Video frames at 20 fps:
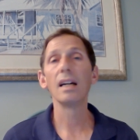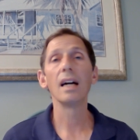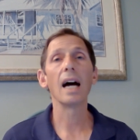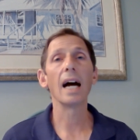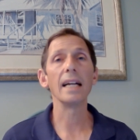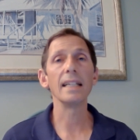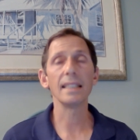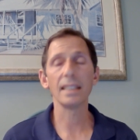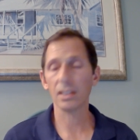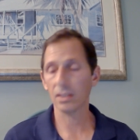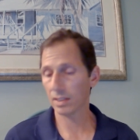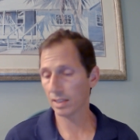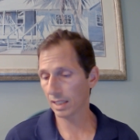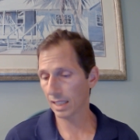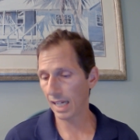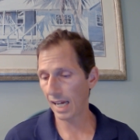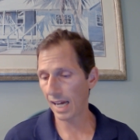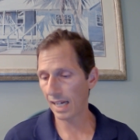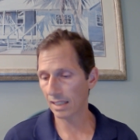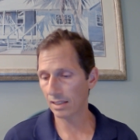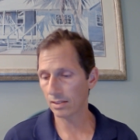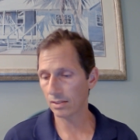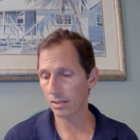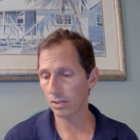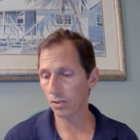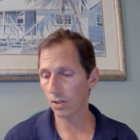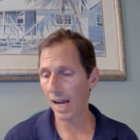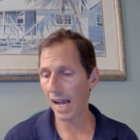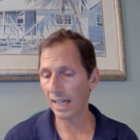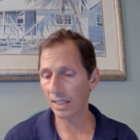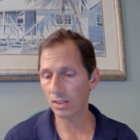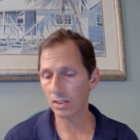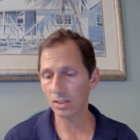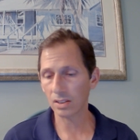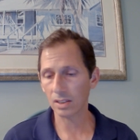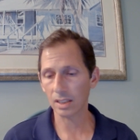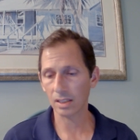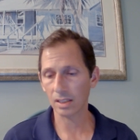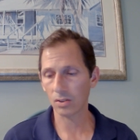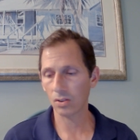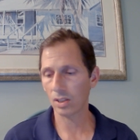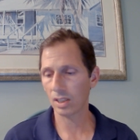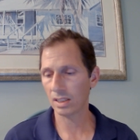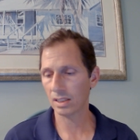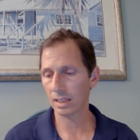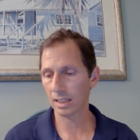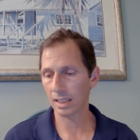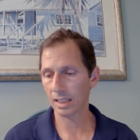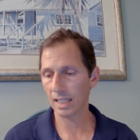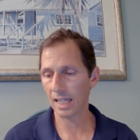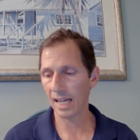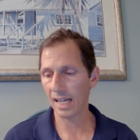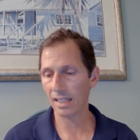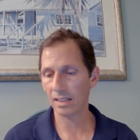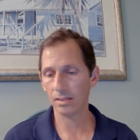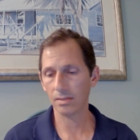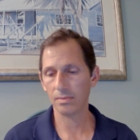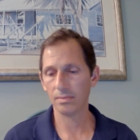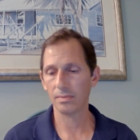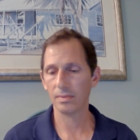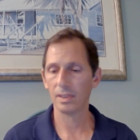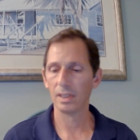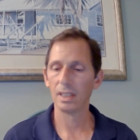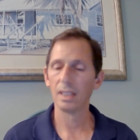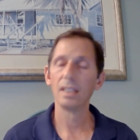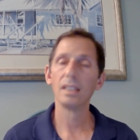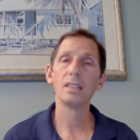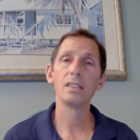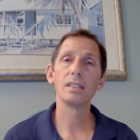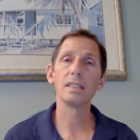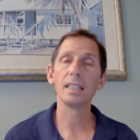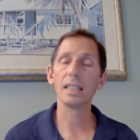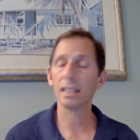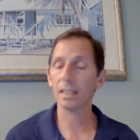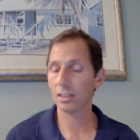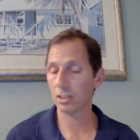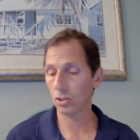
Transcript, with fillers: I'd hear the cackle, crackle across the canal, see the